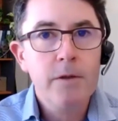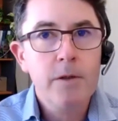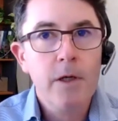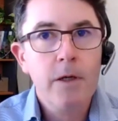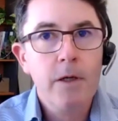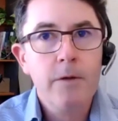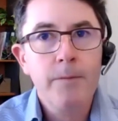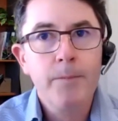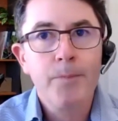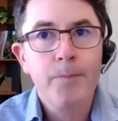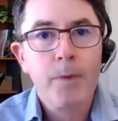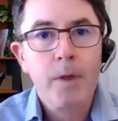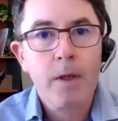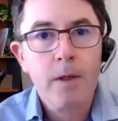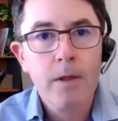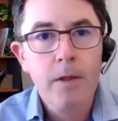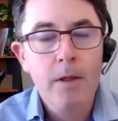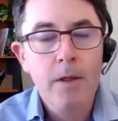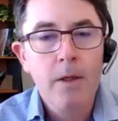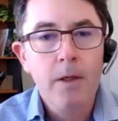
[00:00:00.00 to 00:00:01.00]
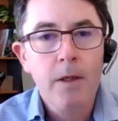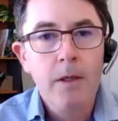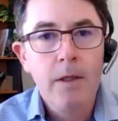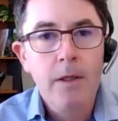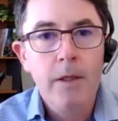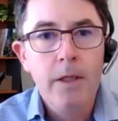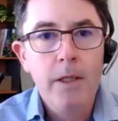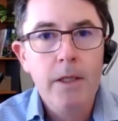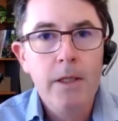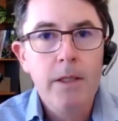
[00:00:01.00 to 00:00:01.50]
So
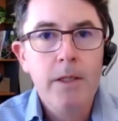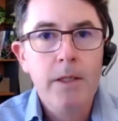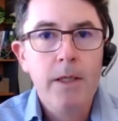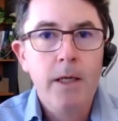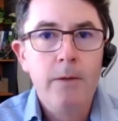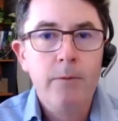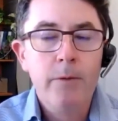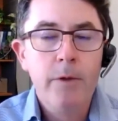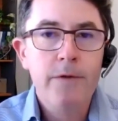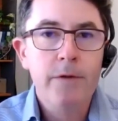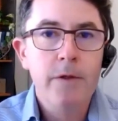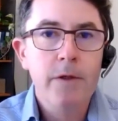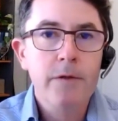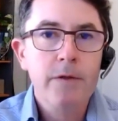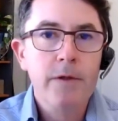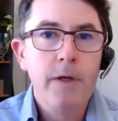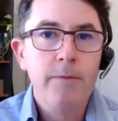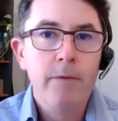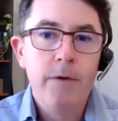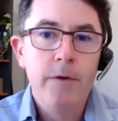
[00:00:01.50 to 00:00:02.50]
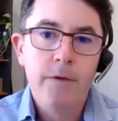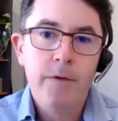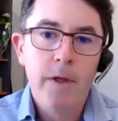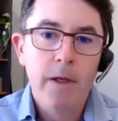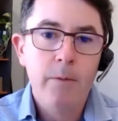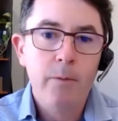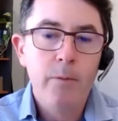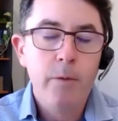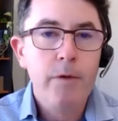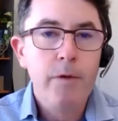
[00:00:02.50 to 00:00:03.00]
the recent discoveries
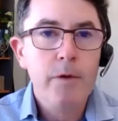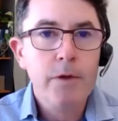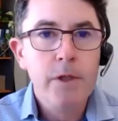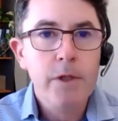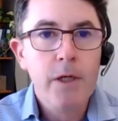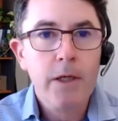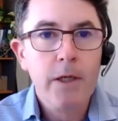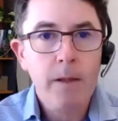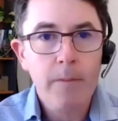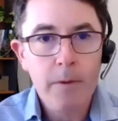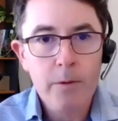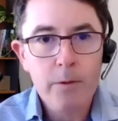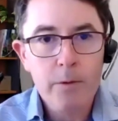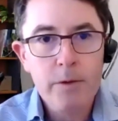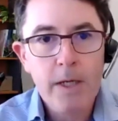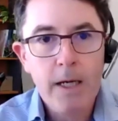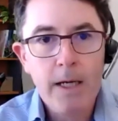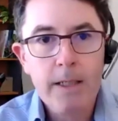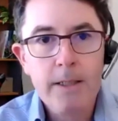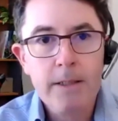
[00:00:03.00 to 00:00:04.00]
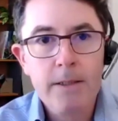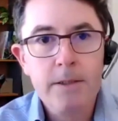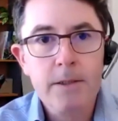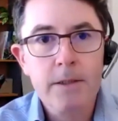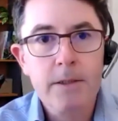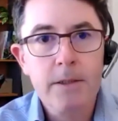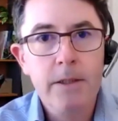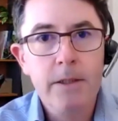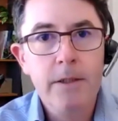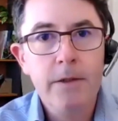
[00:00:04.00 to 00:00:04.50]
there with the geochemical targets
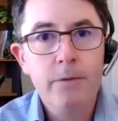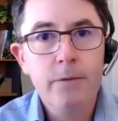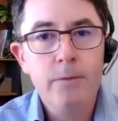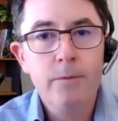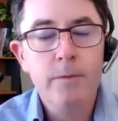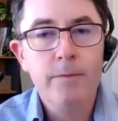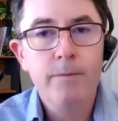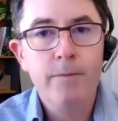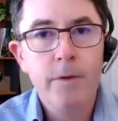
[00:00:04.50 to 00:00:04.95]
is